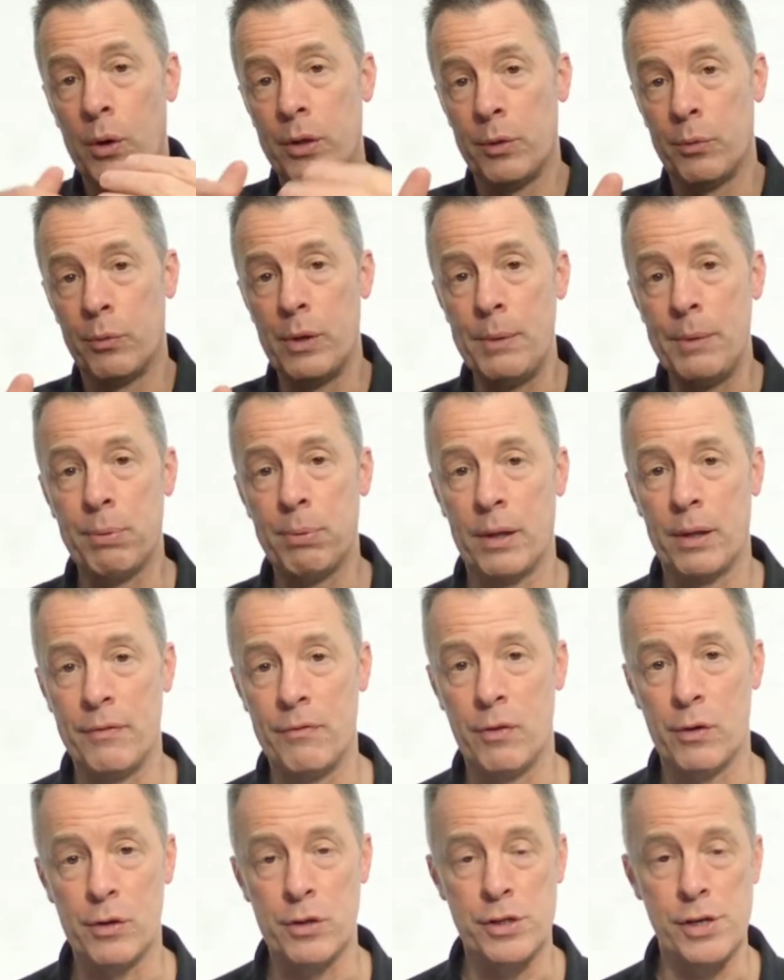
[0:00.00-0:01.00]
in the replay
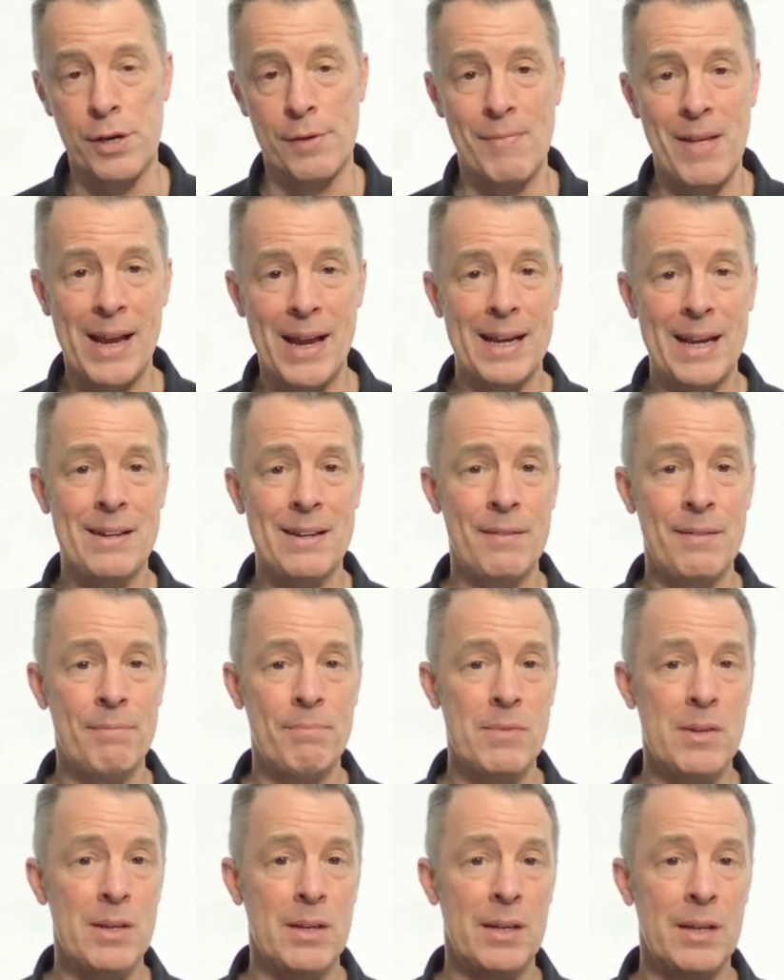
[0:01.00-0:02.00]
version. And
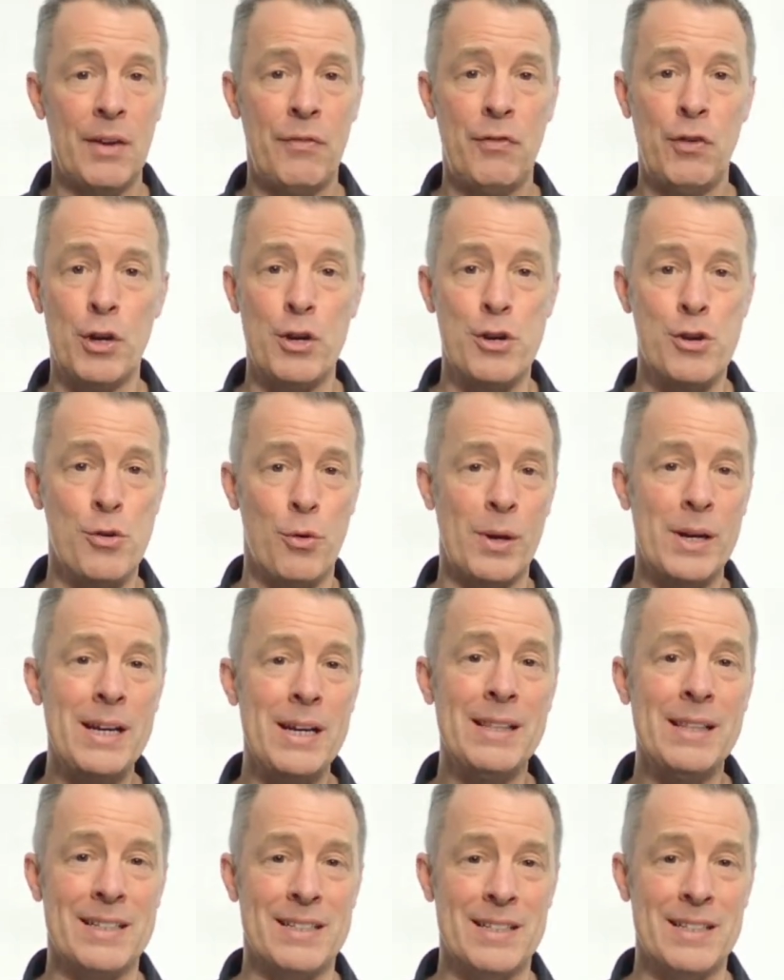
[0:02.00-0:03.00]
if you're
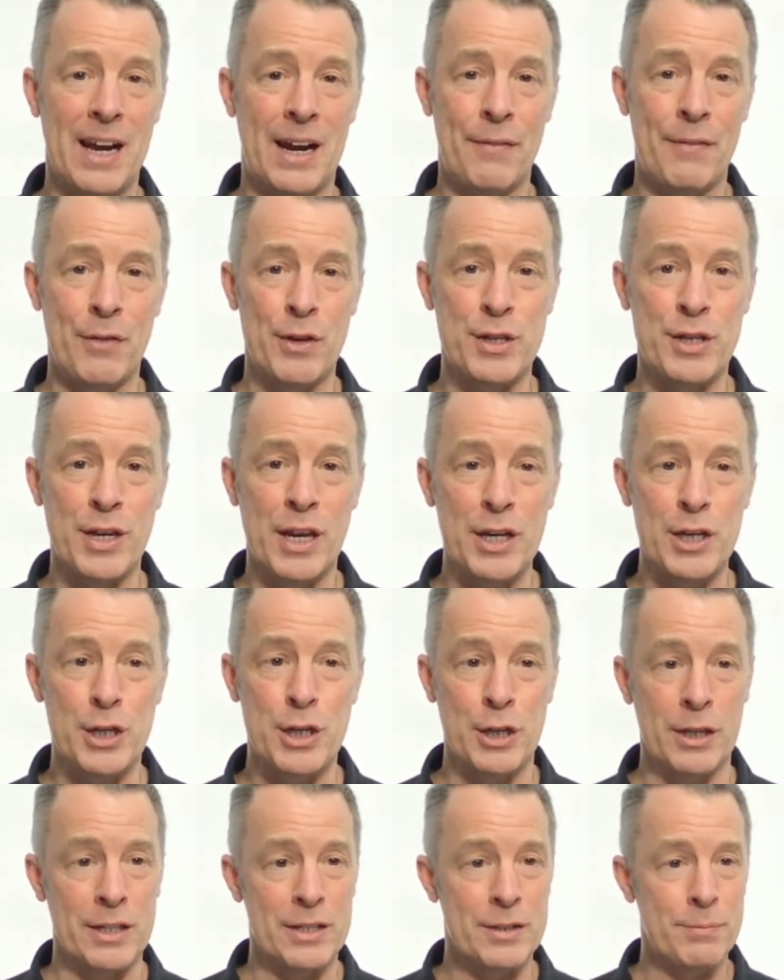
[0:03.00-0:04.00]
joining this
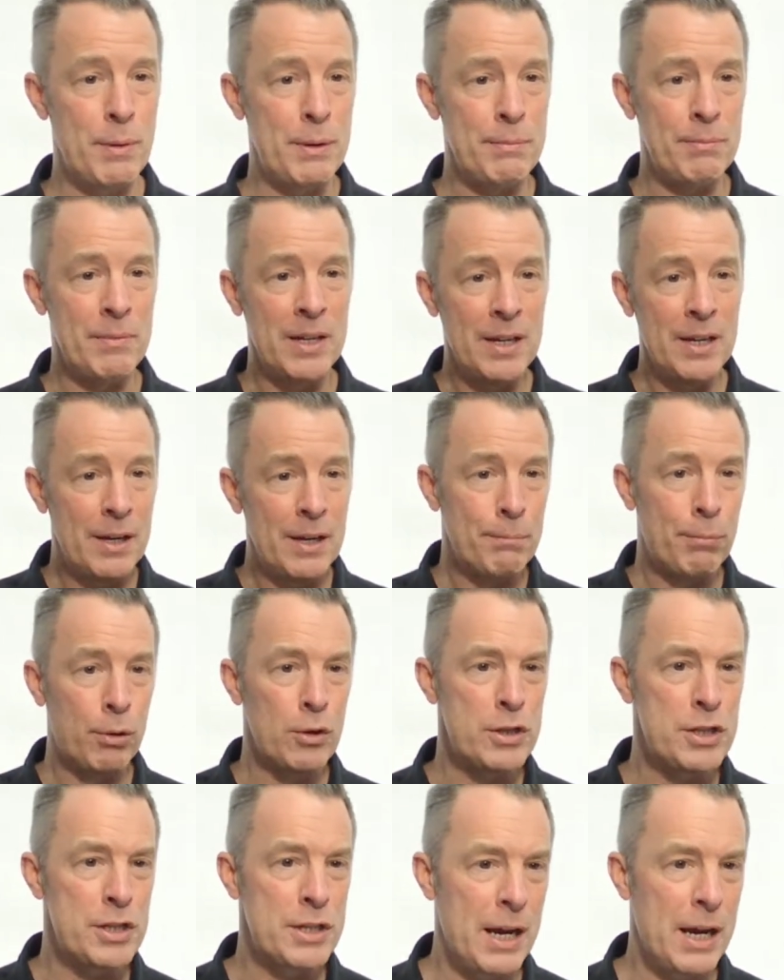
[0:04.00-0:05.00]
conversation, it's been
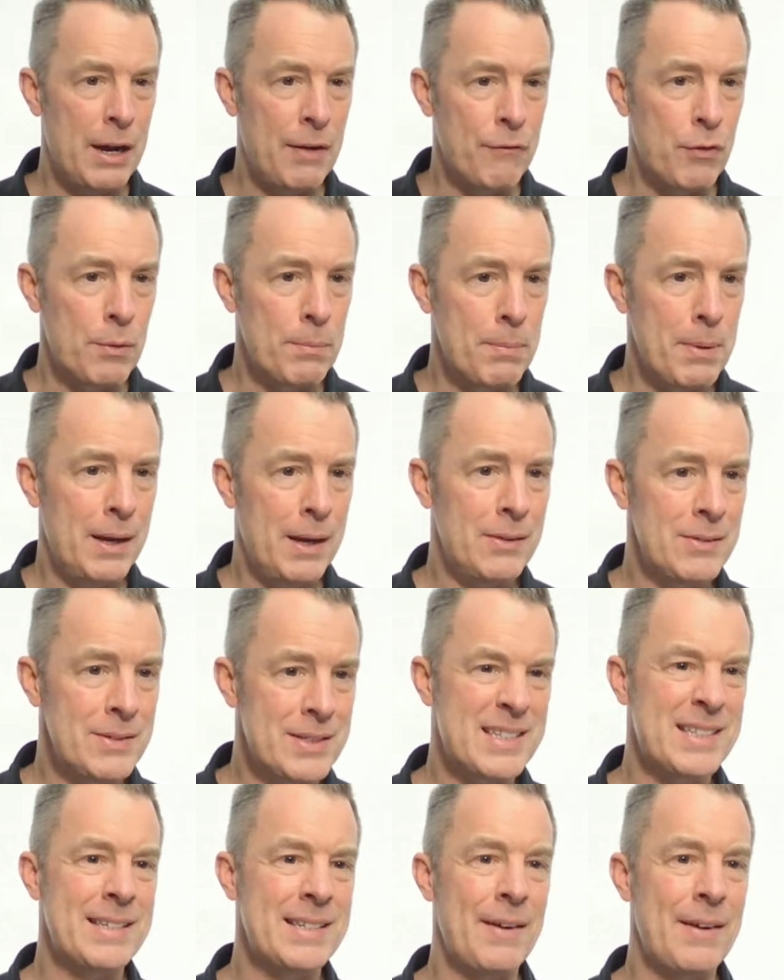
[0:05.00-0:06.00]
pushed out for about
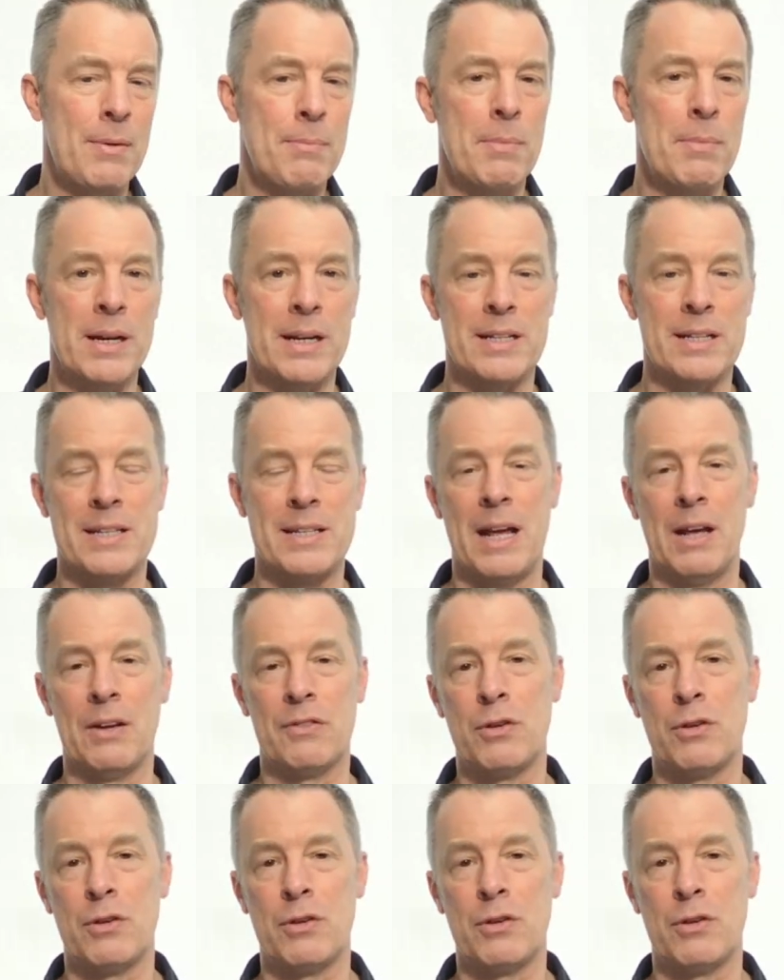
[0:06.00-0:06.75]
7 minutes now.